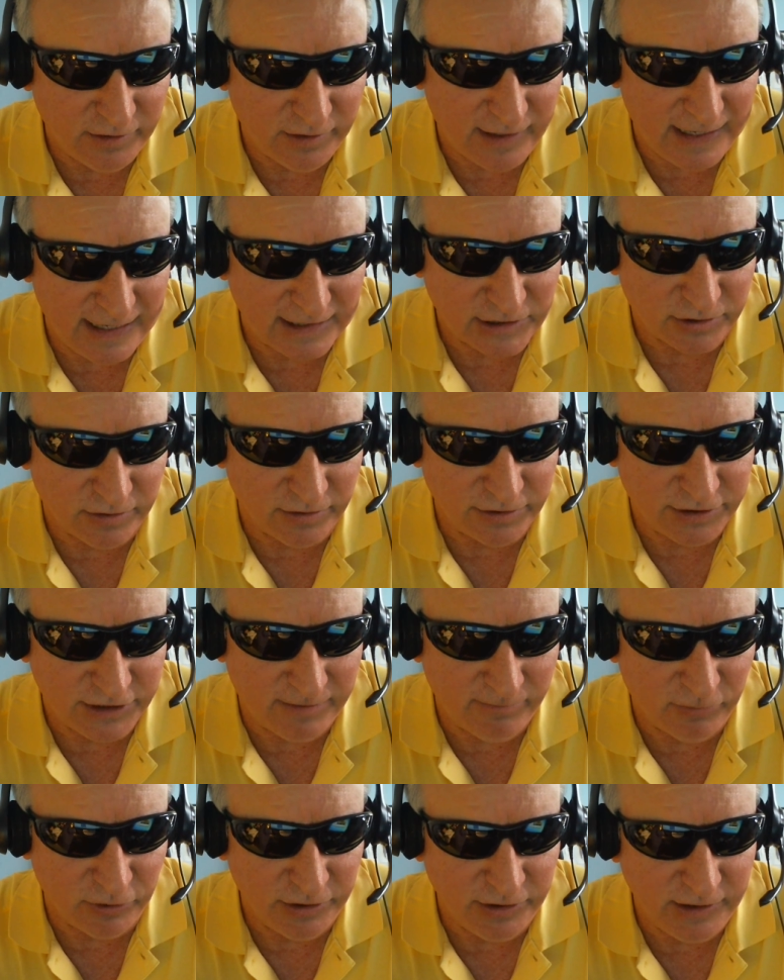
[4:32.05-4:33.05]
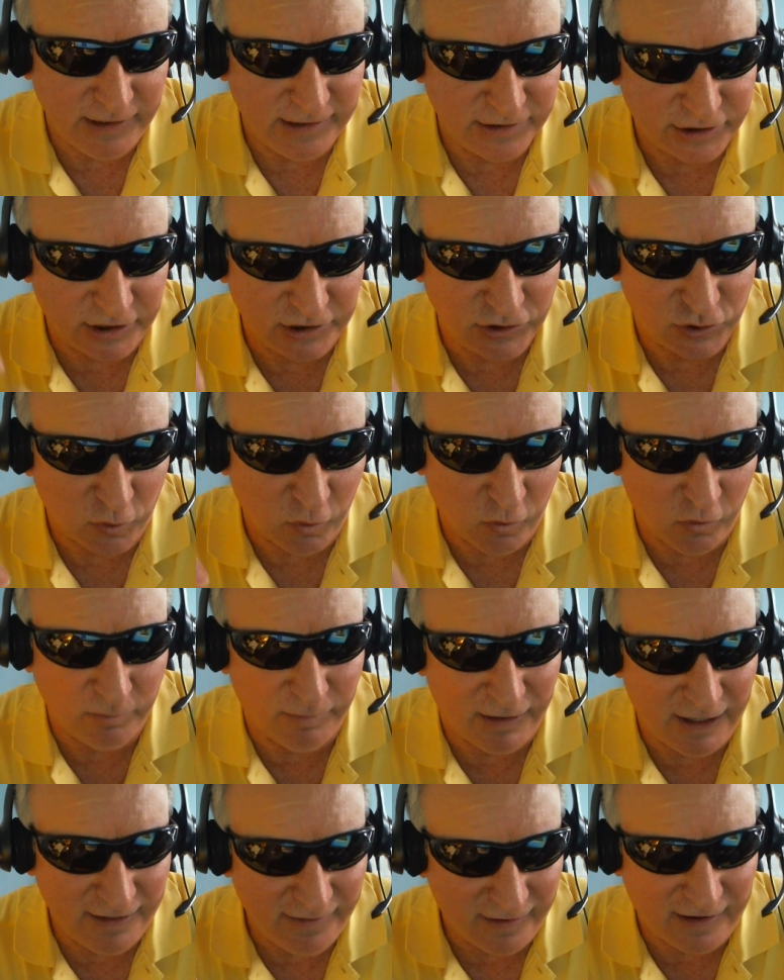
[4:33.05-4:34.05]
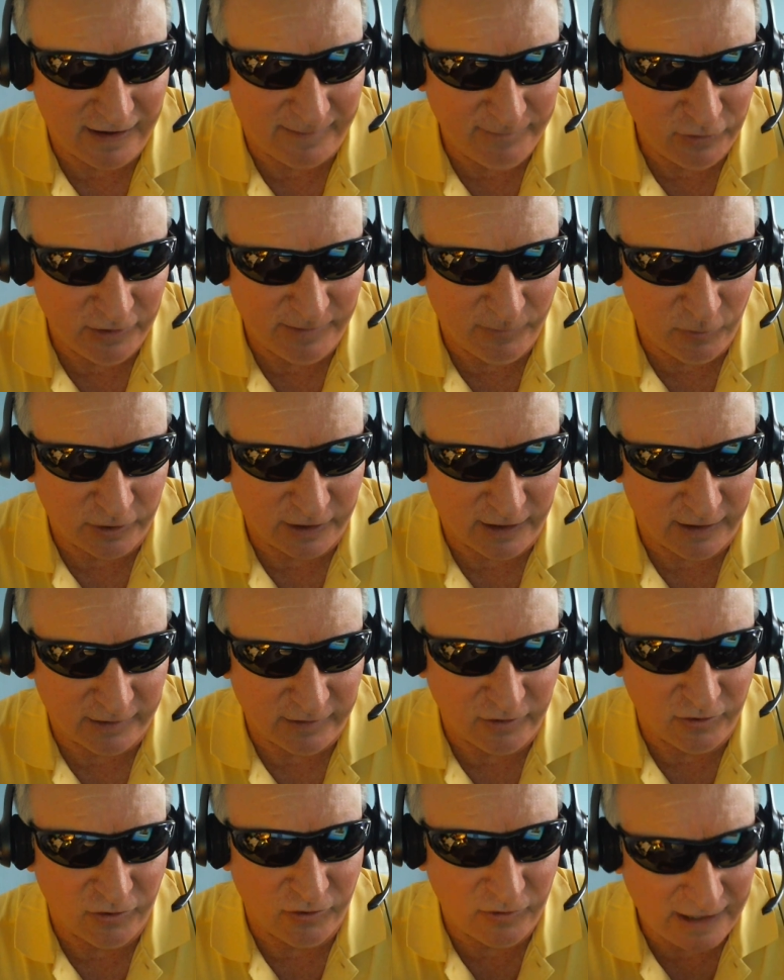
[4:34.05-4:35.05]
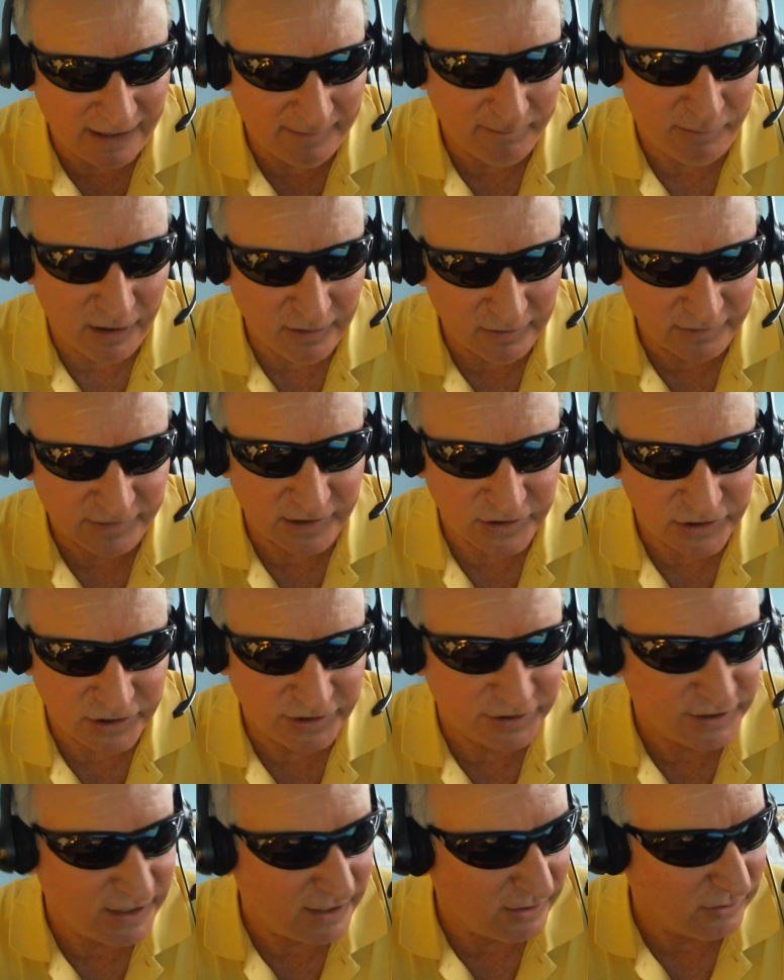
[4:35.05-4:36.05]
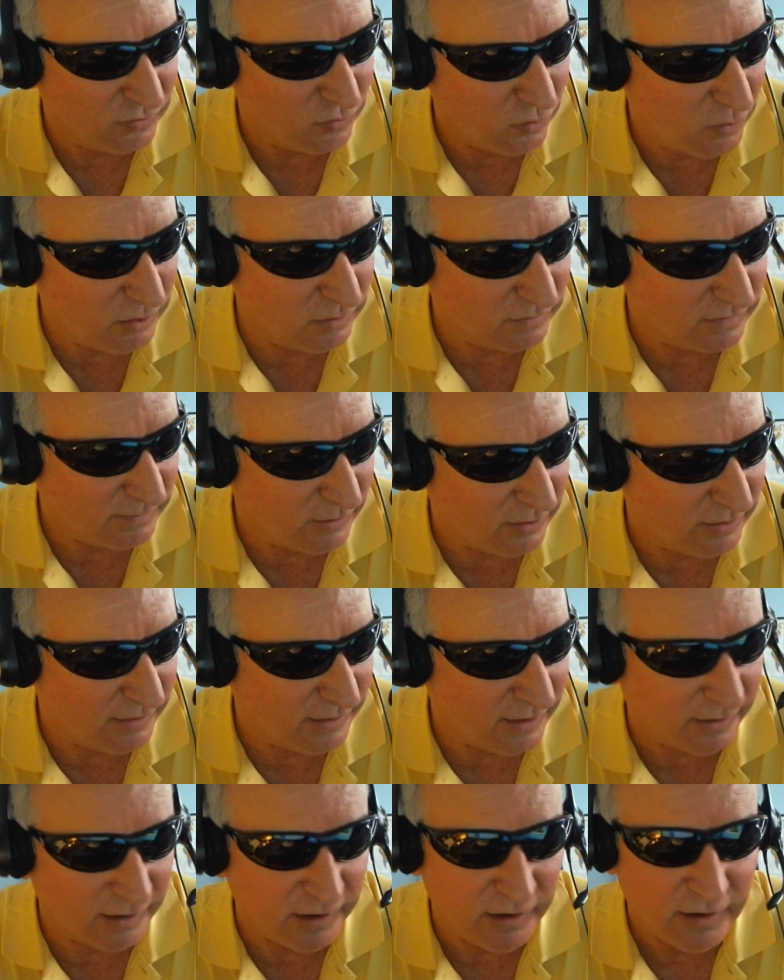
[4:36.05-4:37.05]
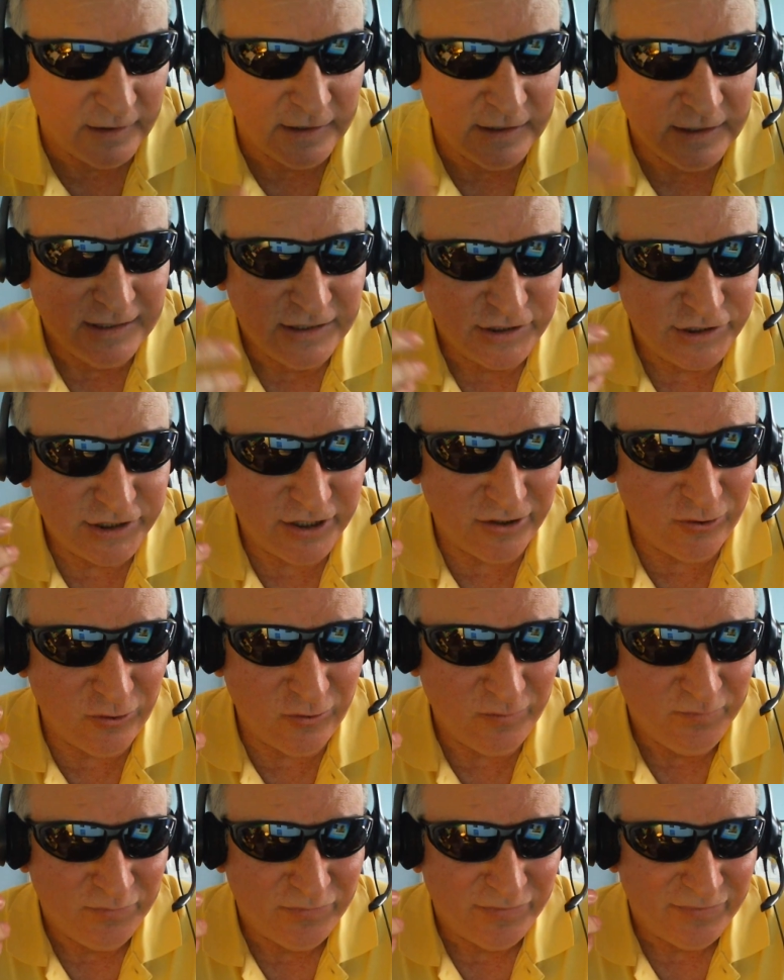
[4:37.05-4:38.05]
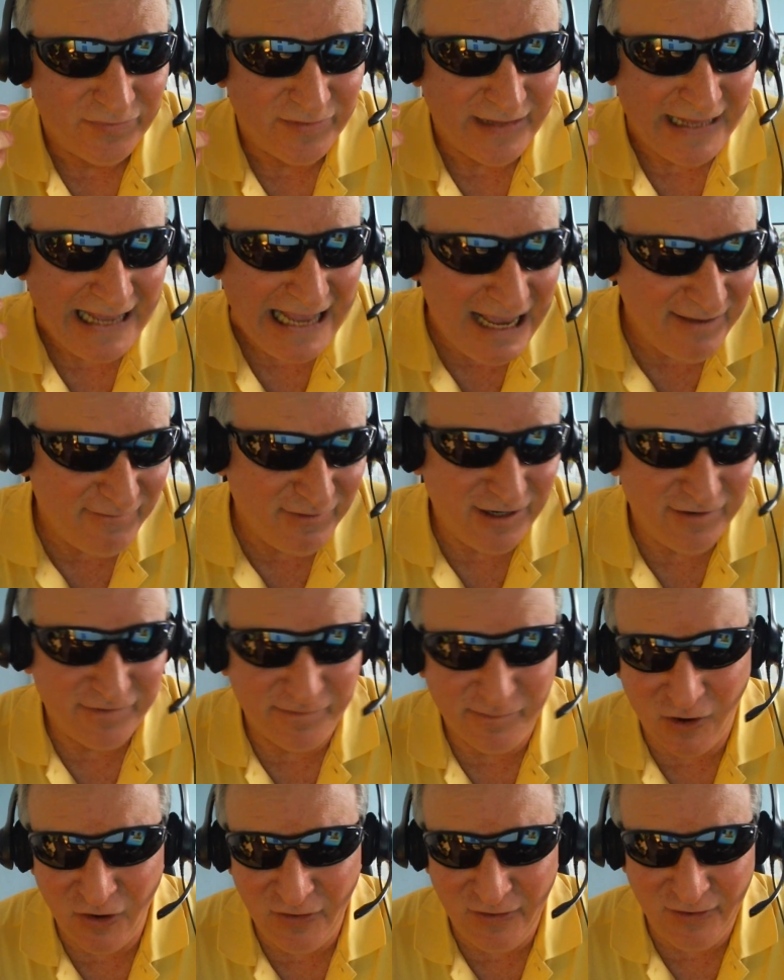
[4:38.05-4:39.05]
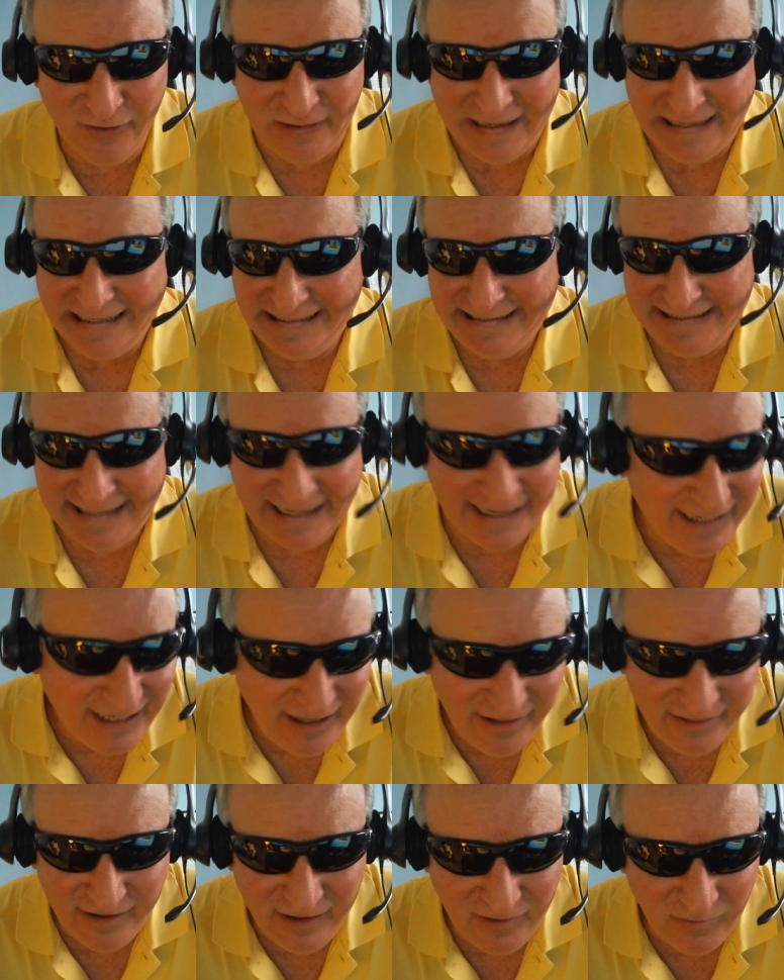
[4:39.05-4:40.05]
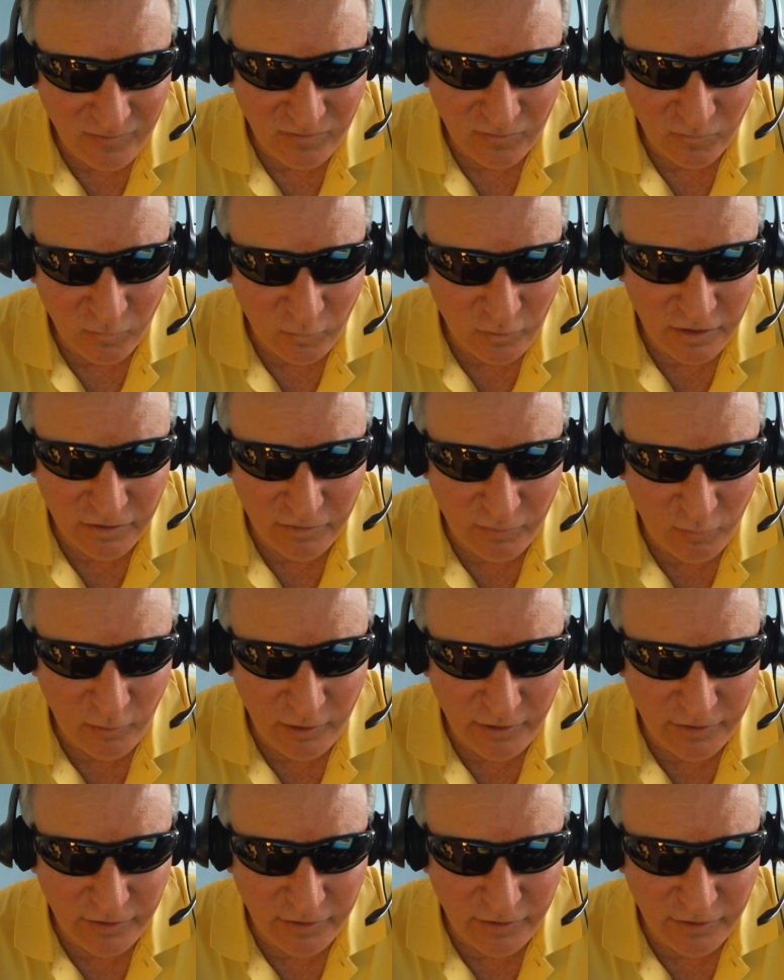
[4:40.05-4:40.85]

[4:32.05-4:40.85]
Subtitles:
National Assembly is controlled by the Cambio Democrático and politicians that are loyal to Martinelli. So, even if Martinelli did anything with